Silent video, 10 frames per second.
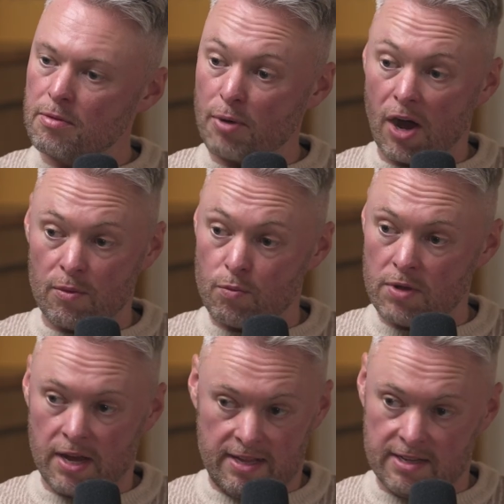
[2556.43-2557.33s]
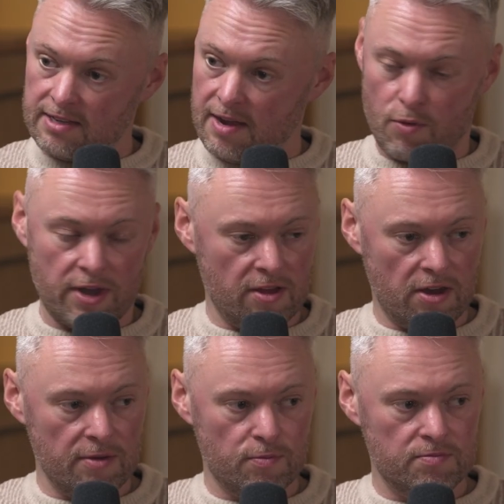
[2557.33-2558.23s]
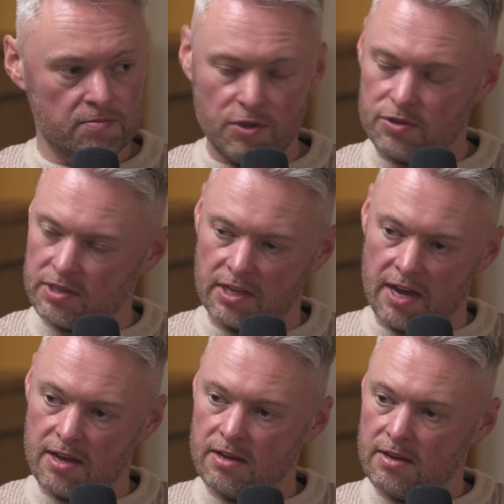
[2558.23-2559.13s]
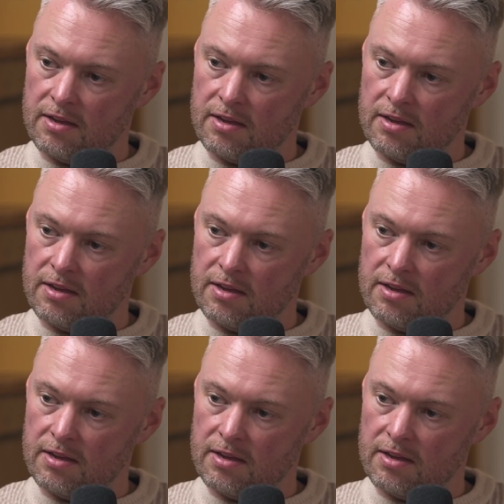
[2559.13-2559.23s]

But in the same way that I used to say,